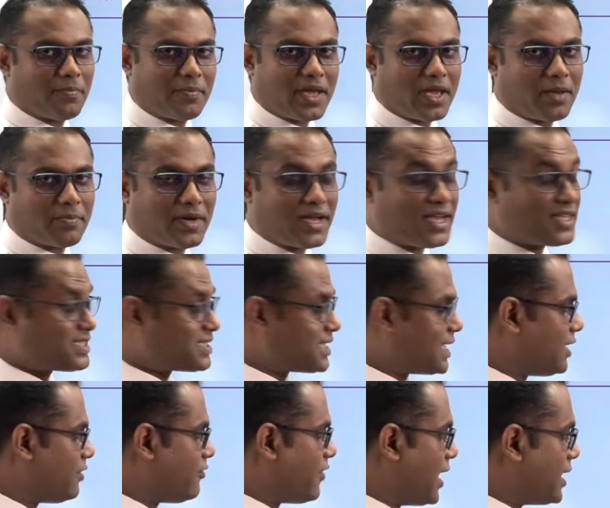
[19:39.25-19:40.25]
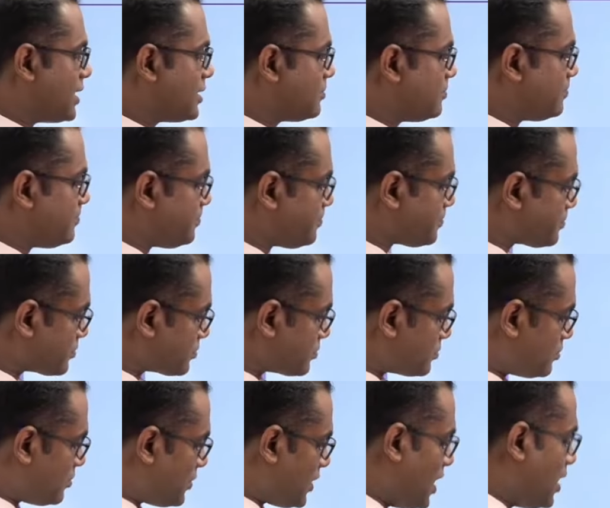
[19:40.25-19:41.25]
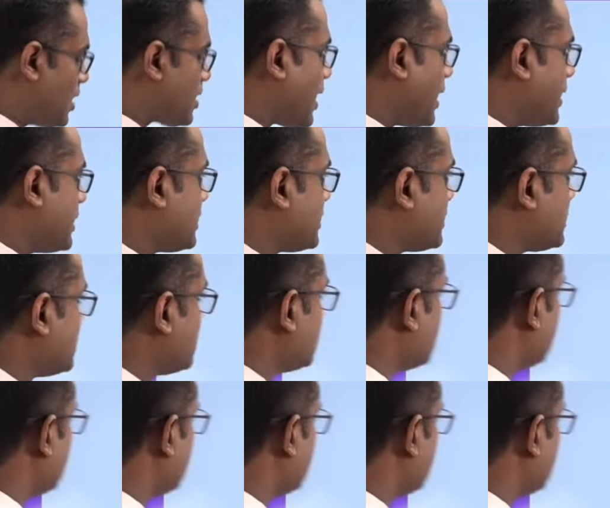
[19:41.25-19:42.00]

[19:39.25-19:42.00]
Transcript: paper SL1. Right.